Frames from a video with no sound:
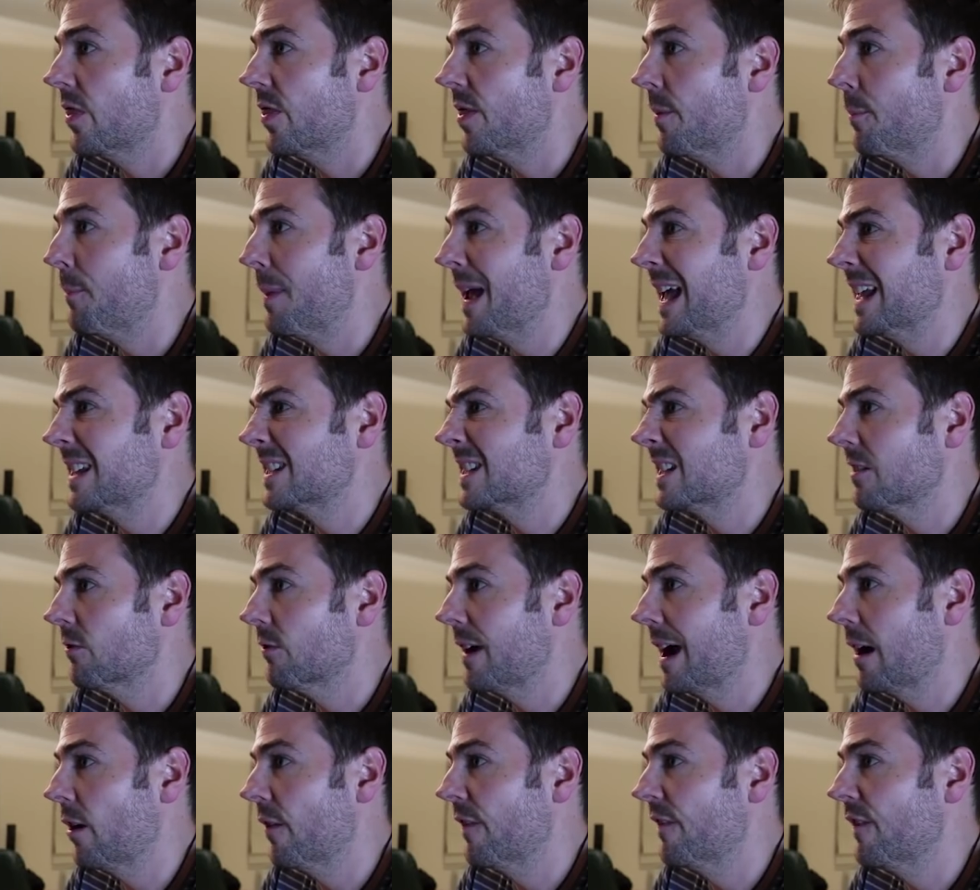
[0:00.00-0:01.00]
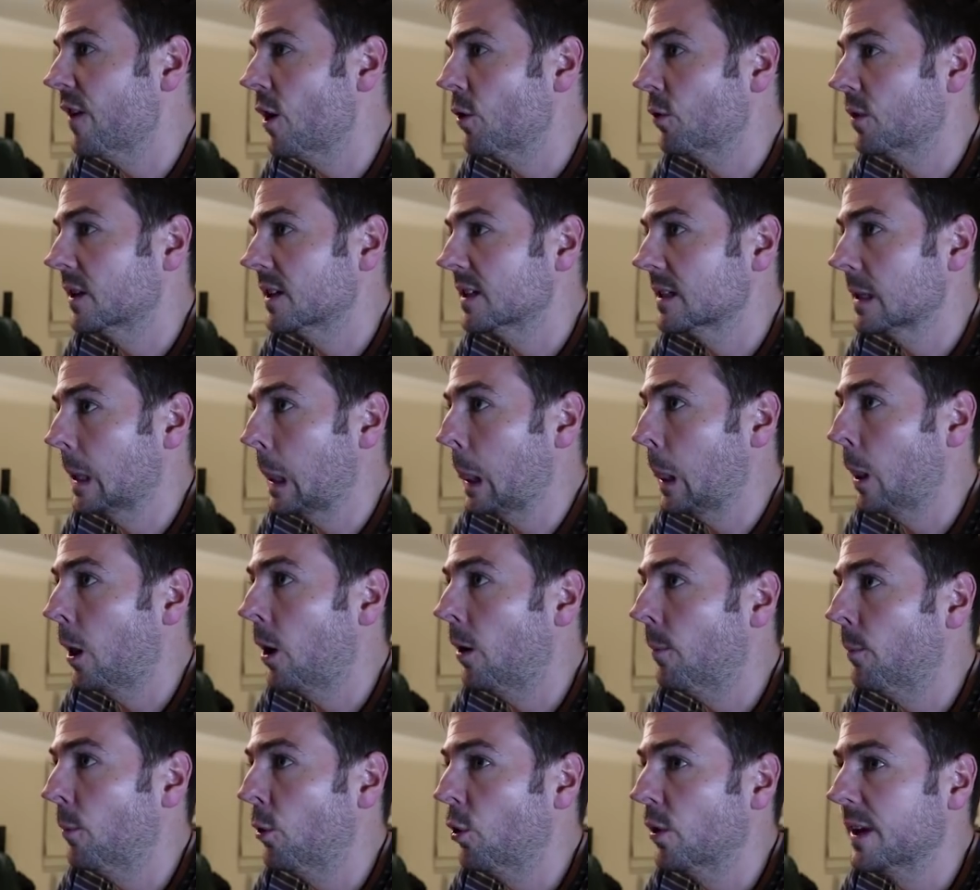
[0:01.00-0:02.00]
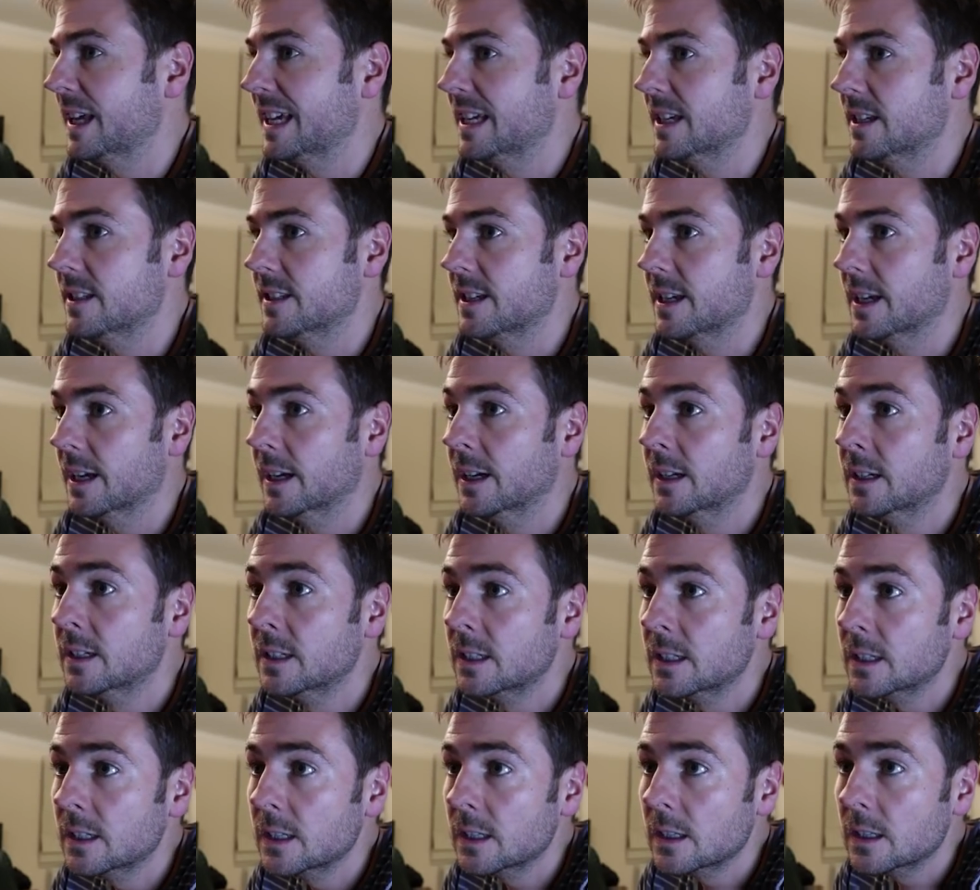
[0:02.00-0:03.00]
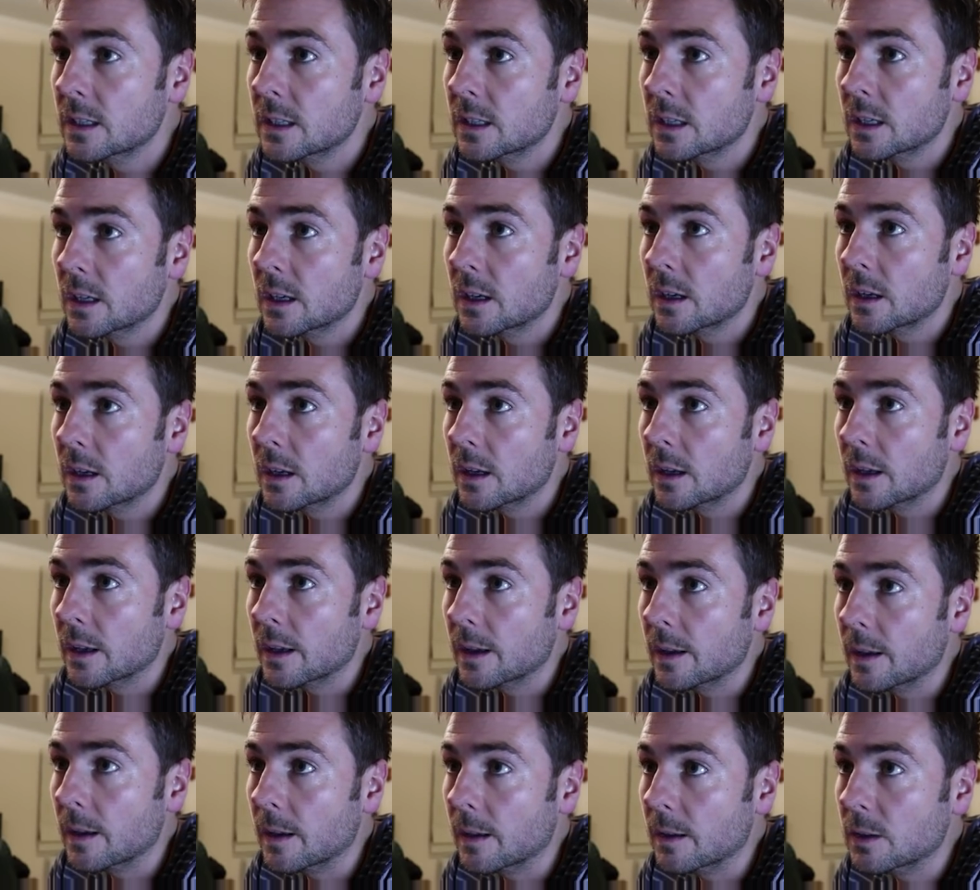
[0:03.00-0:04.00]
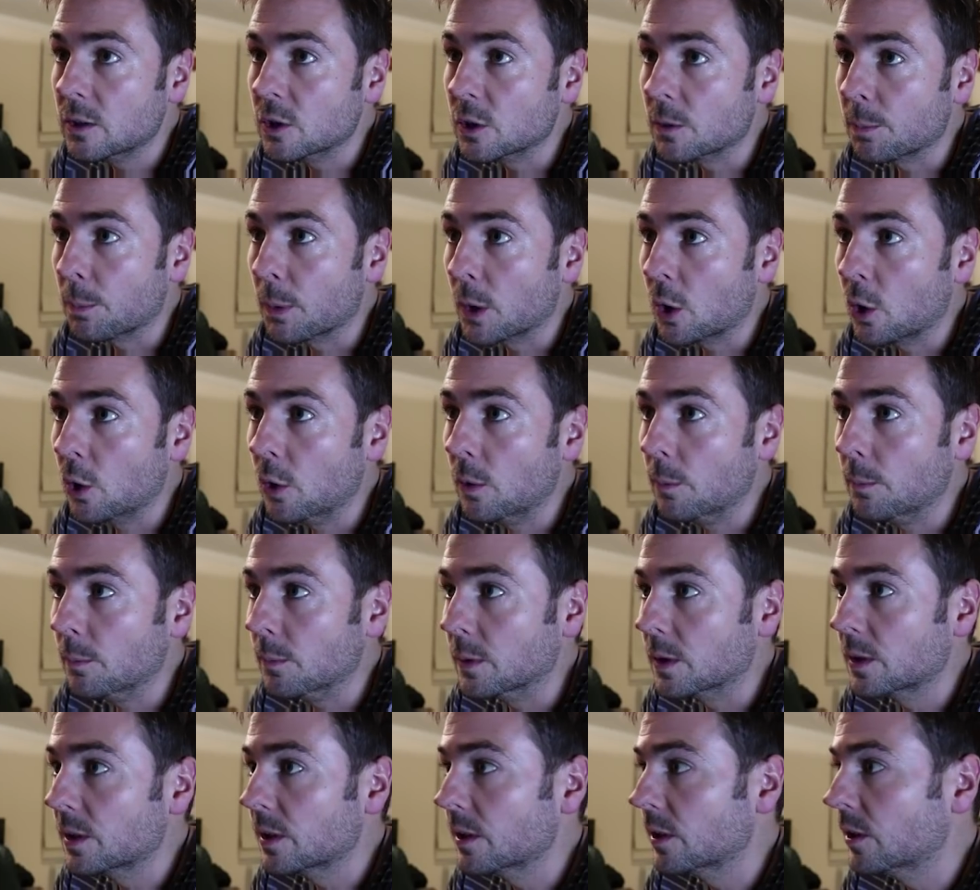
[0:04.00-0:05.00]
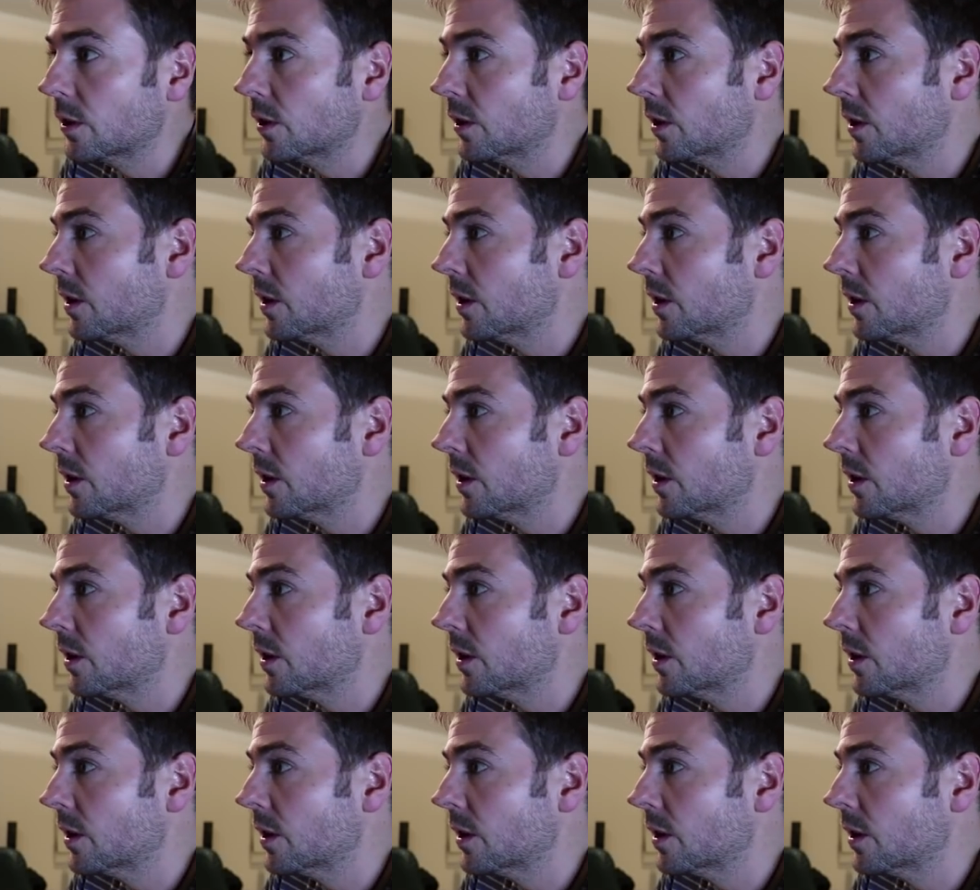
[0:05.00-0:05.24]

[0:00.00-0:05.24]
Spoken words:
the bits that are out of focus a lot more easier. It just becomes